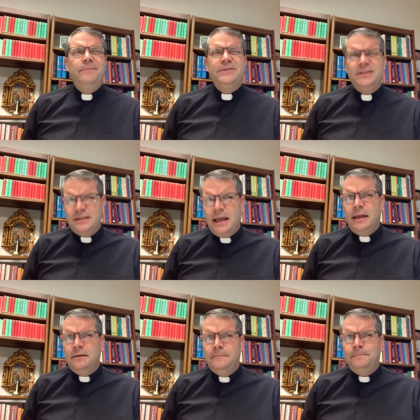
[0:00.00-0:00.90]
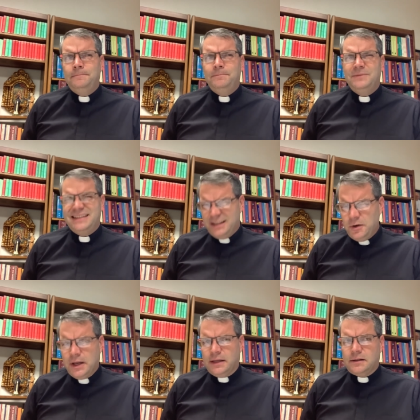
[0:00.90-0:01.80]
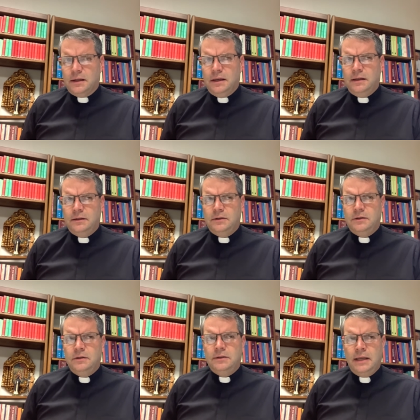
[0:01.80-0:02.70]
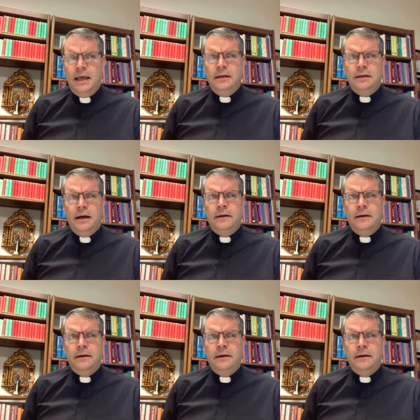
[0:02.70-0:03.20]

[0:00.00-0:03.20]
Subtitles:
she said, seriously, she said,